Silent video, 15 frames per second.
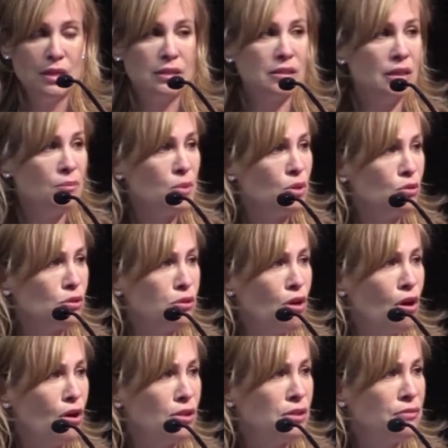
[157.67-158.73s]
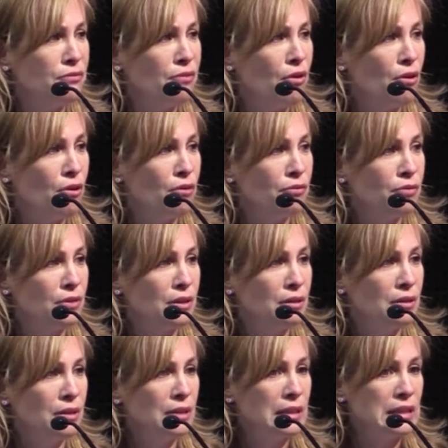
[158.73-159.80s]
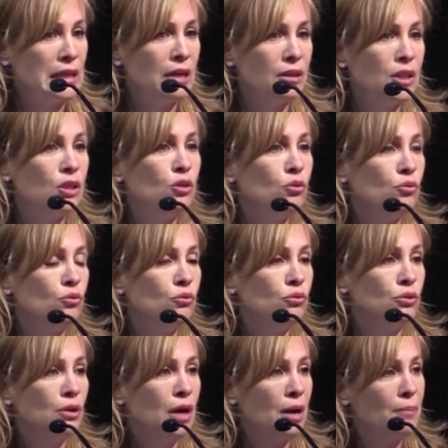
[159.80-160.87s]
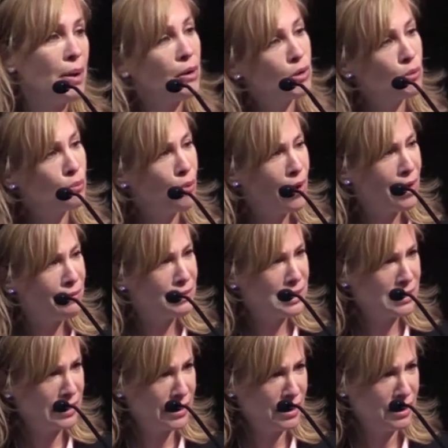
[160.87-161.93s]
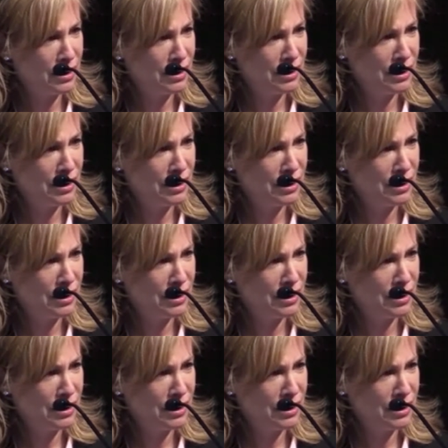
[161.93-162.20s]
Some of those laws involve telling you about your privacy.